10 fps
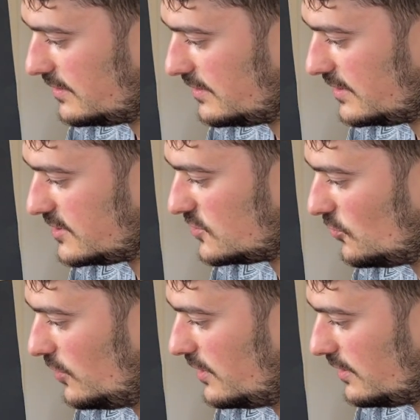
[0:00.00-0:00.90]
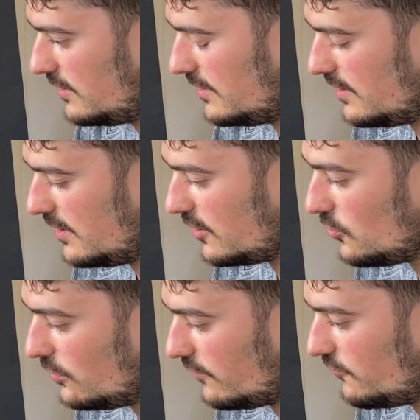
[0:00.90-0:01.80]
the soil
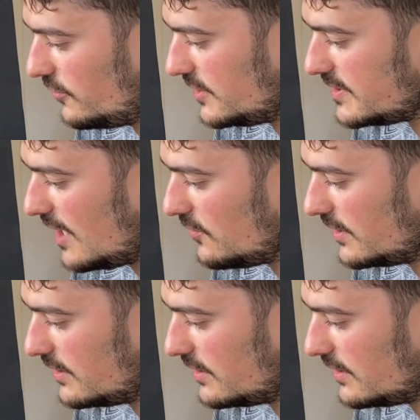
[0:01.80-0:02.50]
going further down